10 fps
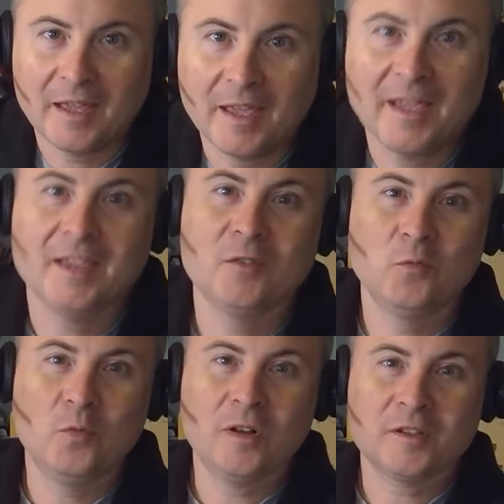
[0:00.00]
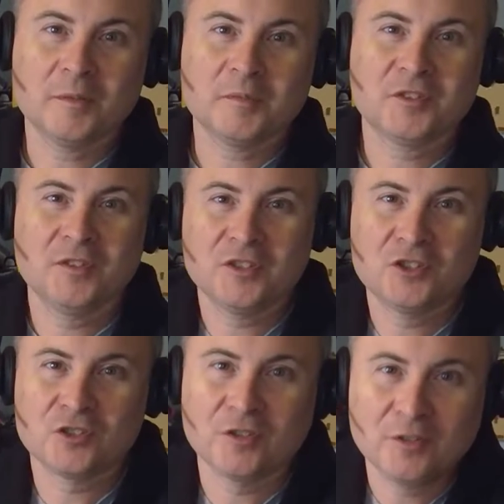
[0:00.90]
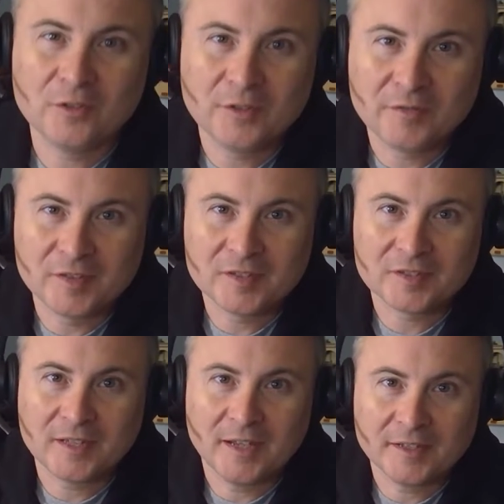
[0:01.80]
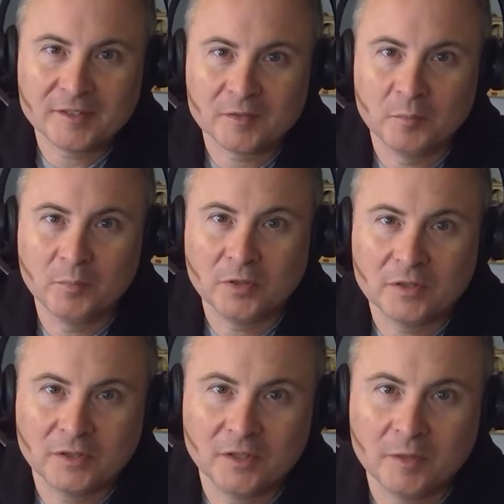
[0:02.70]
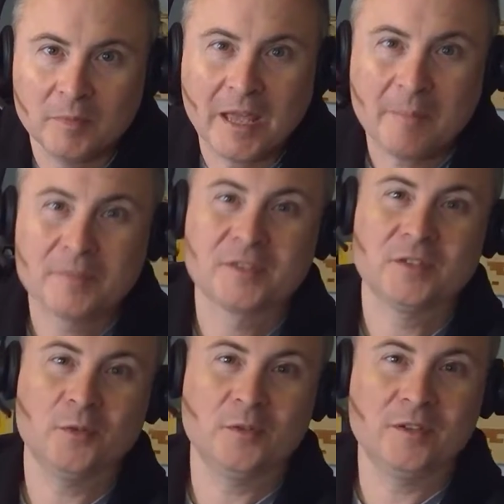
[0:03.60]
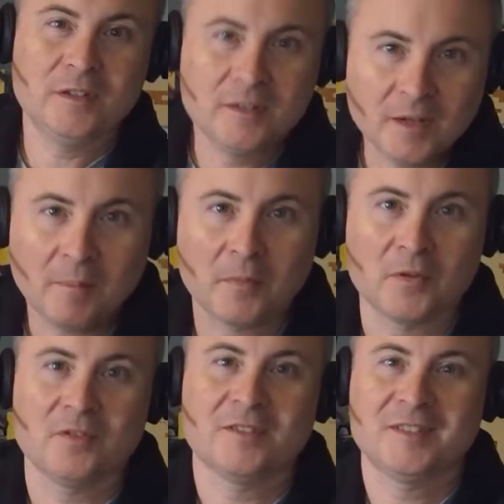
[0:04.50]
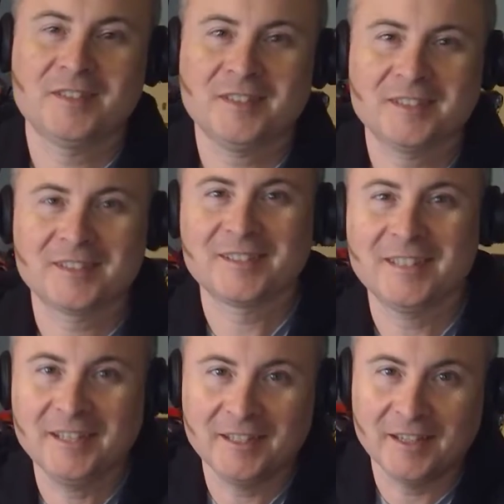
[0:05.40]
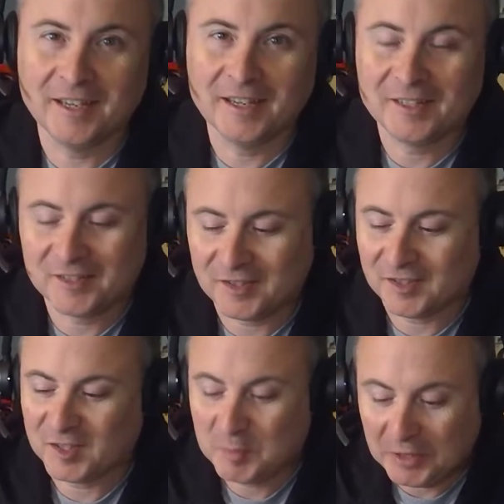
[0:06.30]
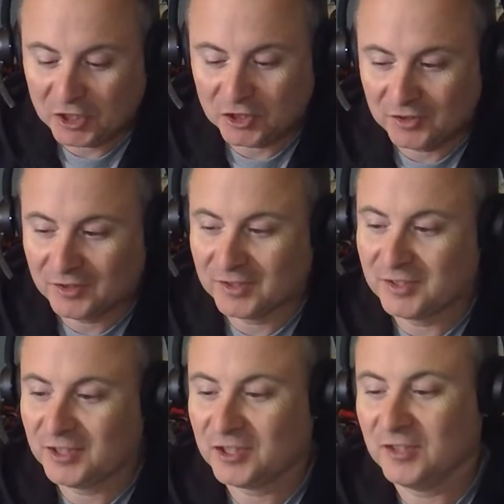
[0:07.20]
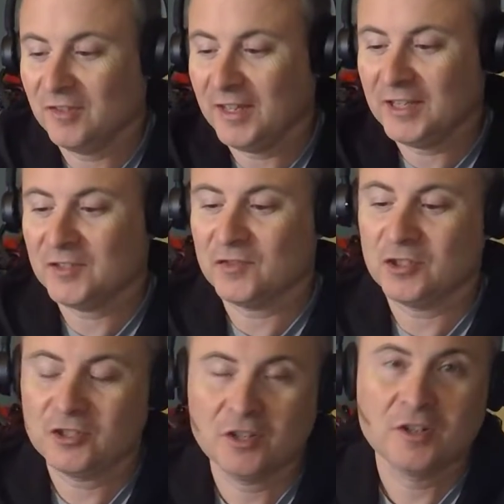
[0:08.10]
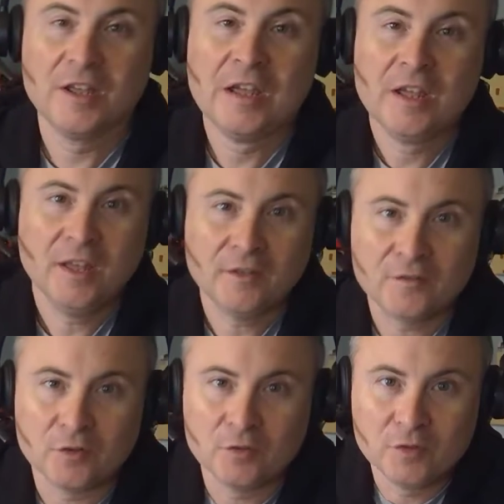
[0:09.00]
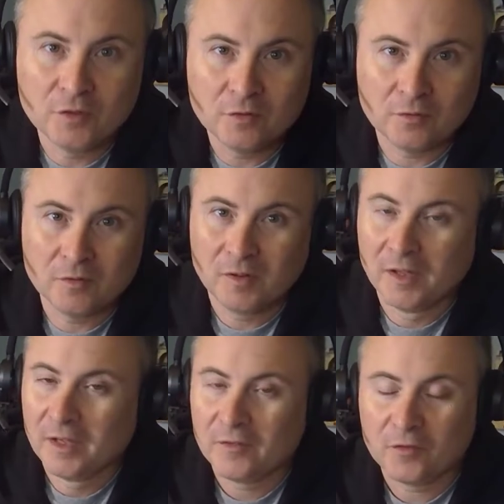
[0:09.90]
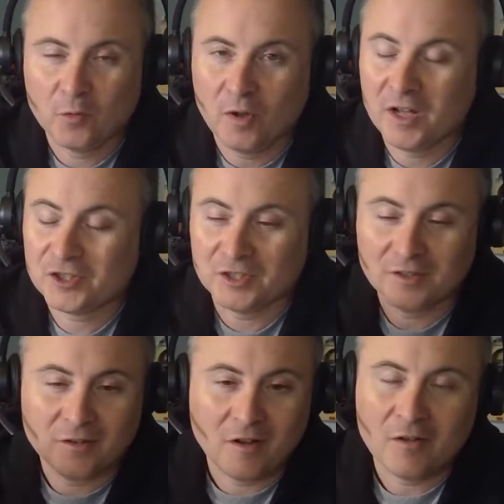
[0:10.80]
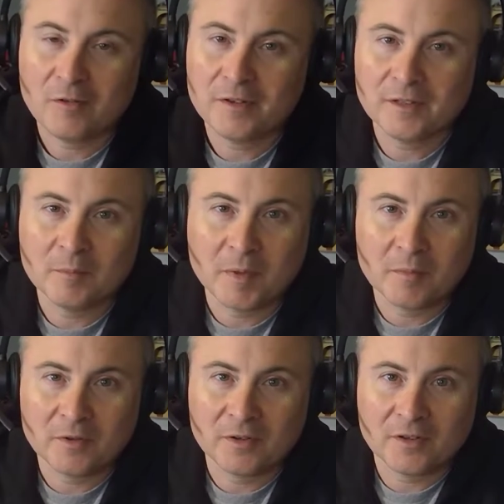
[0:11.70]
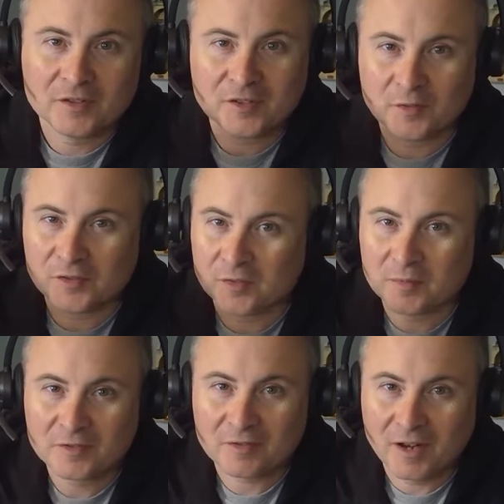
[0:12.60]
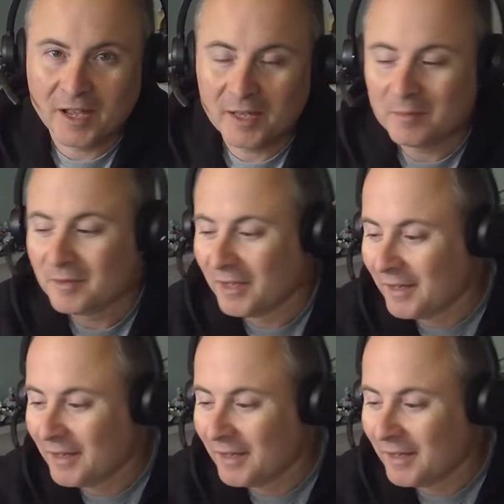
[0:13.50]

And welcome to the Journal of the Scots Book Club episode number 16. And it is a special edition, that is for sure. If you're new, if you're watching, you're already a member, so subscribe,